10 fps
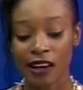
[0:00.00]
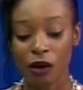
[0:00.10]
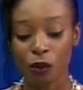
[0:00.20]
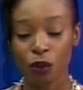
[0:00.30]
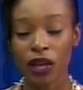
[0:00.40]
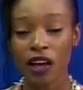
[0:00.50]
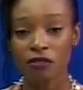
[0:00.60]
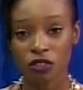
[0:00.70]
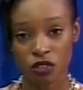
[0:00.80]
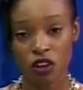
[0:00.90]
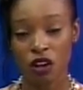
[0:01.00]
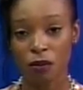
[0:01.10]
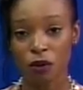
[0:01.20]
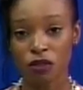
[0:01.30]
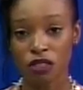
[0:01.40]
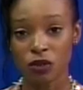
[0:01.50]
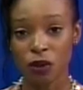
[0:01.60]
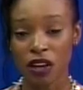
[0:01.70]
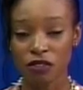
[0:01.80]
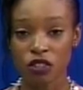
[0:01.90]
we have to talk about it. We
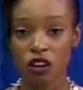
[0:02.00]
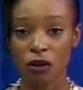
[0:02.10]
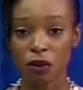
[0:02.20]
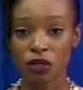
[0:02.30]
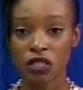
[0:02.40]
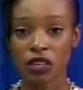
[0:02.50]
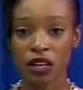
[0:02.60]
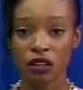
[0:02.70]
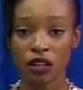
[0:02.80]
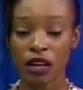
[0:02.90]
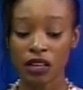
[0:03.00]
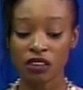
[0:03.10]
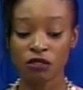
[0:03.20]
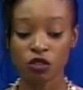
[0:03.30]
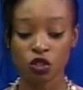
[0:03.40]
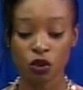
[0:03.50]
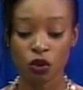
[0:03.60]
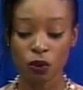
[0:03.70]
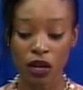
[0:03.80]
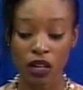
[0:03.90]
have to talk about it, and I'll even show
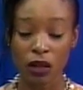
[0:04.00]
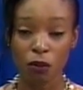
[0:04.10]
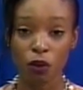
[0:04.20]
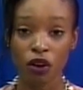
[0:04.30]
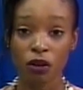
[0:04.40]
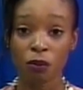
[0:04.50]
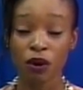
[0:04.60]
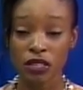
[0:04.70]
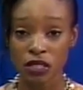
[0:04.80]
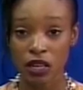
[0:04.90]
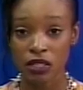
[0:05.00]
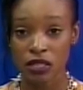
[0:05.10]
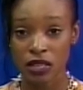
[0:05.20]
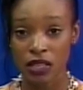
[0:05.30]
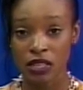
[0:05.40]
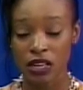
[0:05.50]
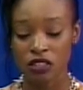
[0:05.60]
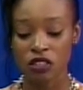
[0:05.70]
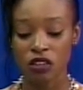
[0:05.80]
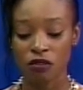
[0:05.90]
you a clip where the President, His
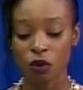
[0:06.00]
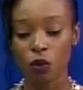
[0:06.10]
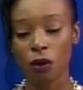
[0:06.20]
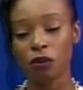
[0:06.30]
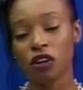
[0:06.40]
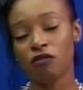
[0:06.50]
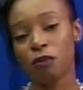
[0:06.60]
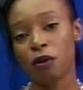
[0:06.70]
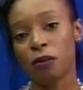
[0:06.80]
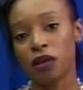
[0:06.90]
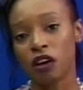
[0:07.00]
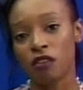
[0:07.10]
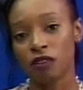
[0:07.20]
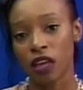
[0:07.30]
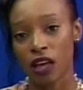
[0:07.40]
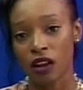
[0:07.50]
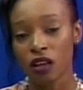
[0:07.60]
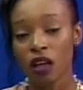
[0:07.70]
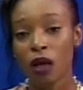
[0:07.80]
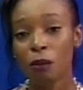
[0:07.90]
Excellency of the Cooperative Republic of Guyana,
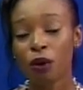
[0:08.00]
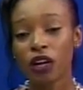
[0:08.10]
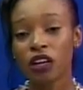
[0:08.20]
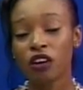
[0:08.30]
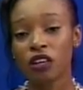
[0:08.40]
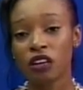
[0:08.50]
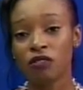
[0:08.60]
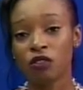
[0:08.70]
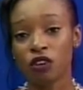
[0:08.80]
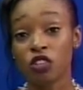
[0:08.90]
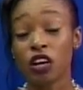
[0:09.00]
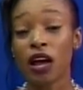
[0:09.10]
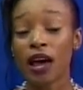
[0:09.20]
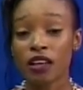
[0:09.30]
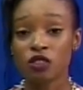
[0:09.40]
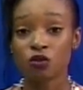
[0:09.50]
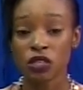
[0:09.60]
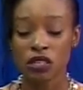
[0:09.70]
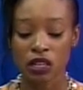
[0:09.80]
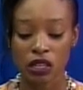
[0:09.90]
Brigadier David Granger, has
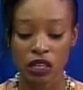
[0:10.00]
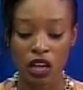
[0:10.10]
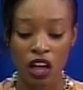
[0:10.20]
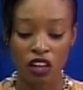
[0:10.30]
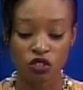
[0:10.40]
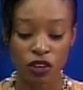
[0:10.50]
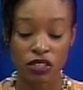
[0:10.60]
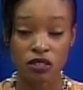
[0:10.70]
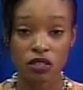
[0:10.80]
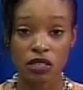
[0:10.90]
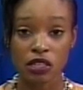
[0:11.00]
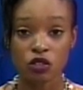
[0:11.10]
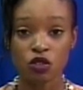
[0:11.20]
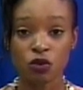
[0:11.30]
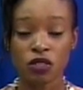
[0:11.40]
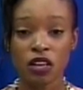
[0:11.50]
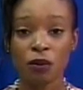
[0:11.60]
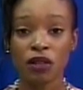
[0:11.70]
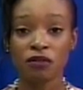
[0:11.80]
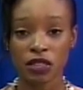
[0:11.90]
recently addressed the issue. Stay
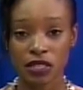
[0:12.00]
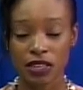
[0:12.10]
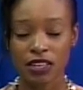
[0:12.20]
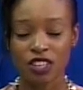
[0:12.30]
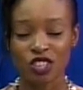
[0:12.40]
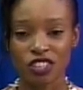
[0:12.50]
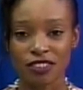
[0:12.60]
with Facing the Nation.